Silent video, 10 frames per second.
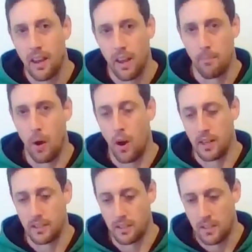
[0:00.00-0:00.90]

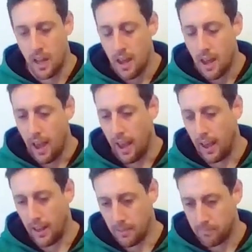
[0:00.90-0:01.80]
Combines
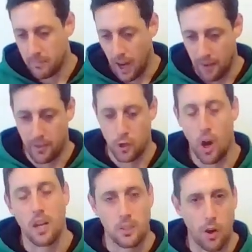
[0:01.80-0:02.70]
kind of a
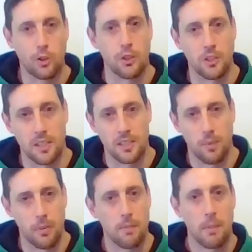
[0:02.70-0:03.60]
dice auction system
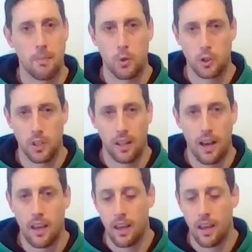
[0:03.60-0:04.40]
with a bit of push of luck,